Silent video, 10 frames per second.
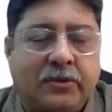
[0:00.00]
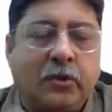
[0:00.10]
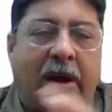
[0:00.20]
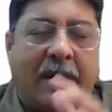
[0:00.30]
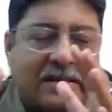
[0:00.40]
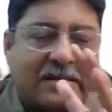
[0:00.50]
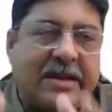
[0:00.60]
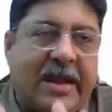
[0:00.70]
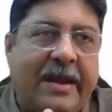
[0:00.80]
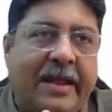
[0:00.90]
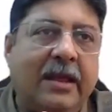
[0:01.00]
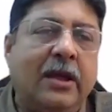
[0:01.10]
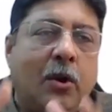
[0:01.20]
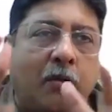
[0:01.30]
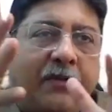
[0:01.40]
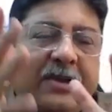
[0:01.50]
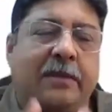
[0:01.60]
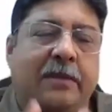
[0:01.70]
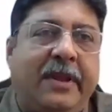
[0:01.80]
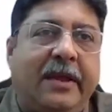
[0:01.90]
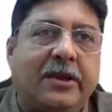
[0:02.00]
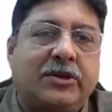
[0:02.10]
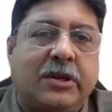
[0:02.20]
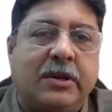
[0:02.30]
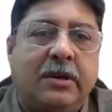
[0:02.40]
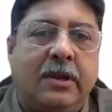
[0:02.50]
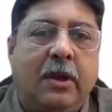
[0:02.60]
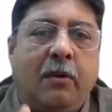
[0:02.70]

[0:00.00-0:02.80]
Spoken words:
So understanding which application,